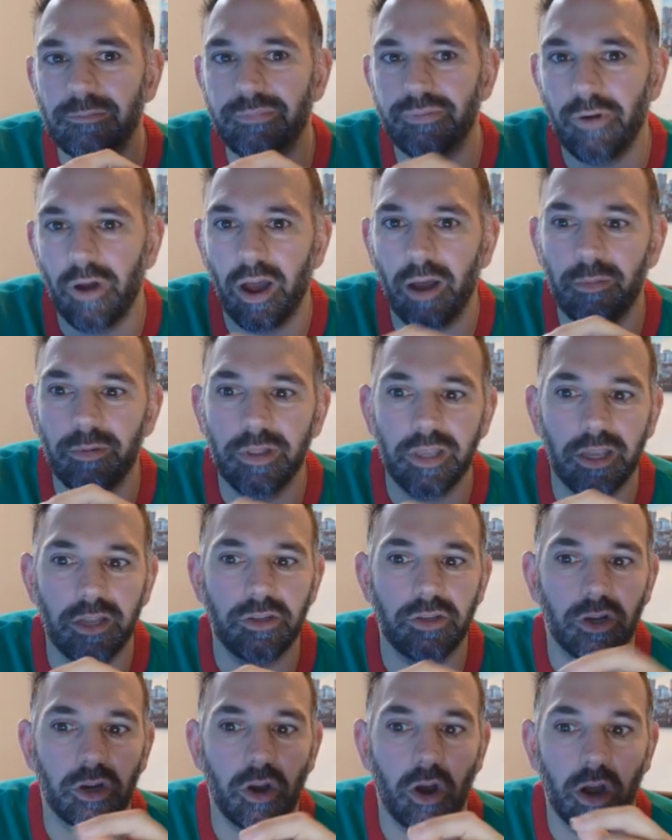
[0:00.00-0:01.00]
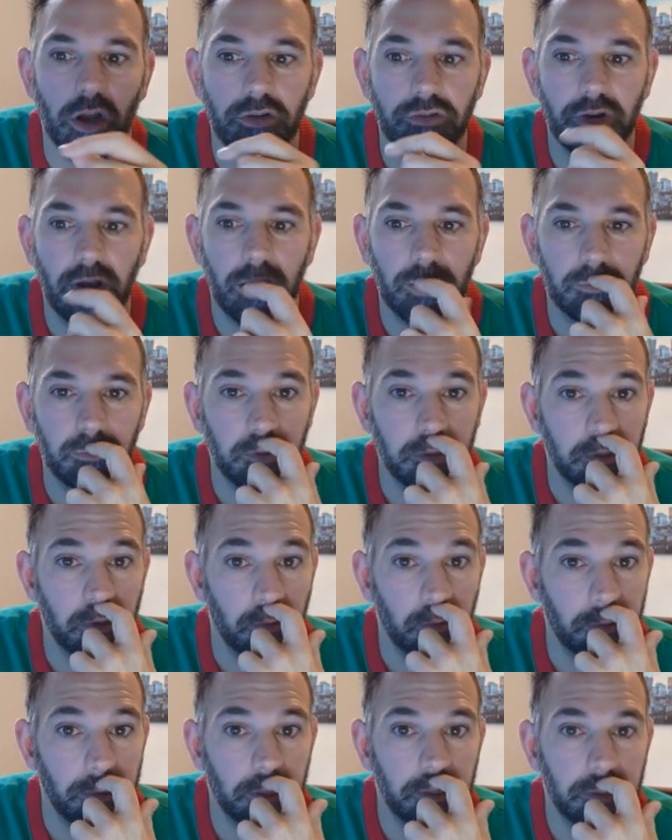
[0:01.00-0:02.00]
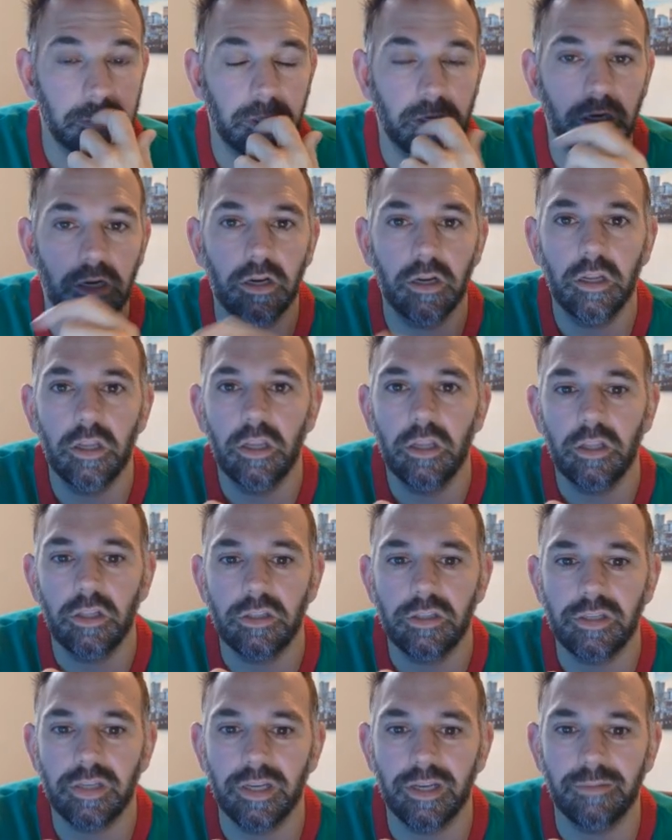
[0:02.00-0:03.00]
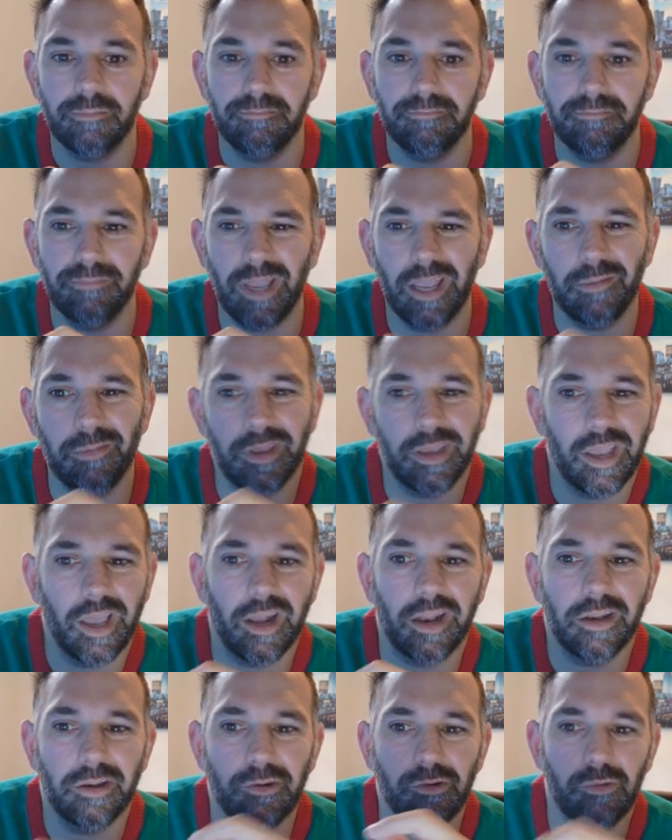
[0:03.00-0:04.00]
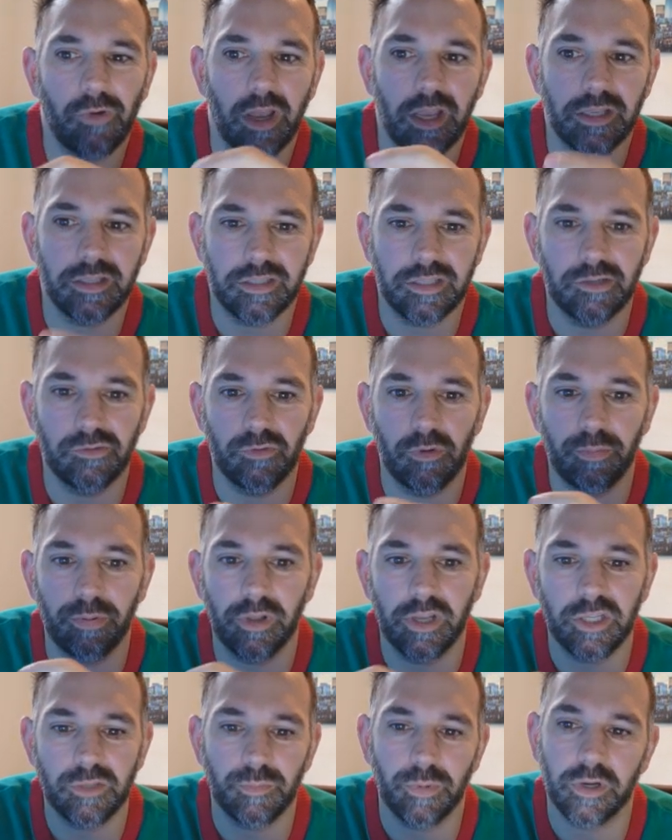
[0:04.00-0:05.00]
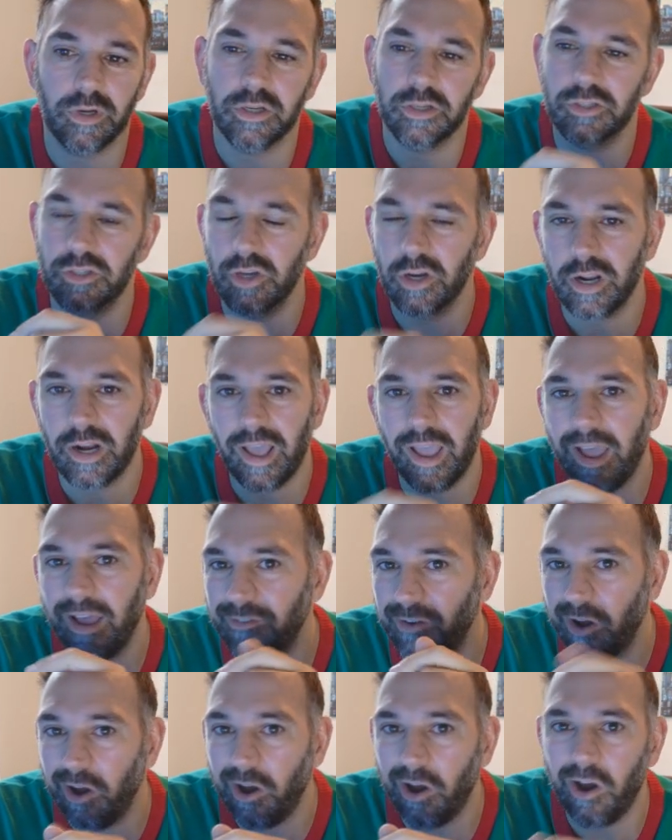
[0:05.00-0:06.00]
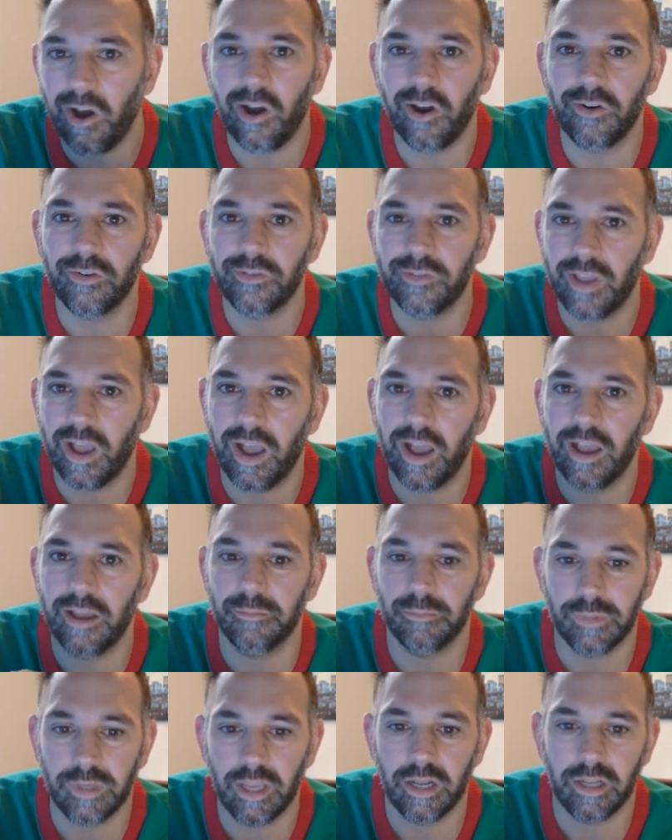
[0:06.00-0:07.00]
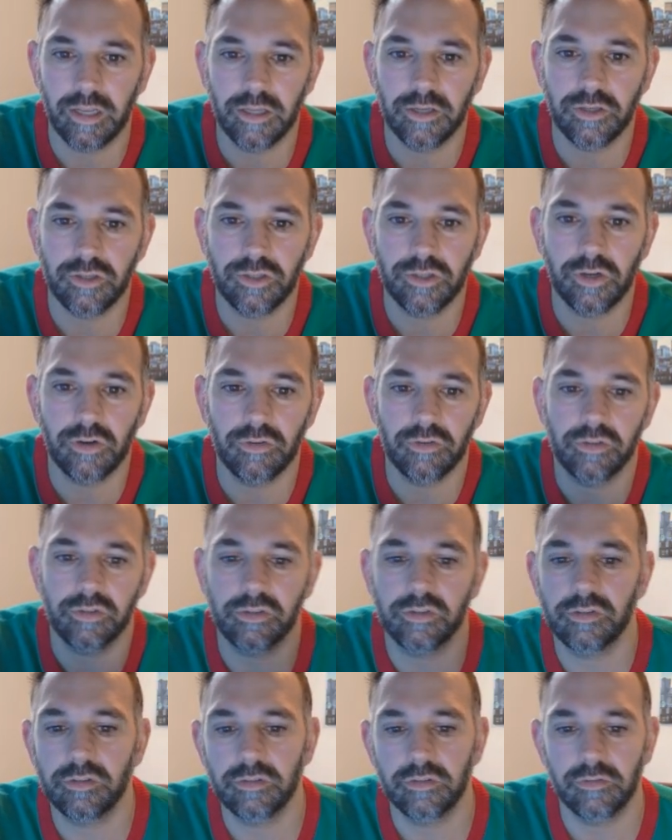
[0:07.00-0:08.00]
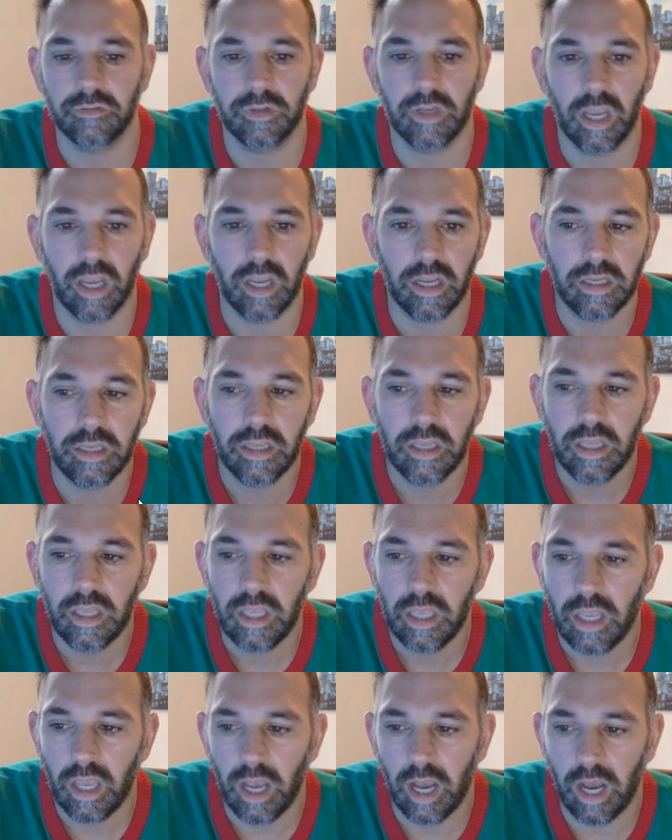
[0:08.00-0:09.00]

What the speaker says: probably in your contract with your realtor to maybe get a new AC replaced, because you're going to have a hard time getting insurance, okay?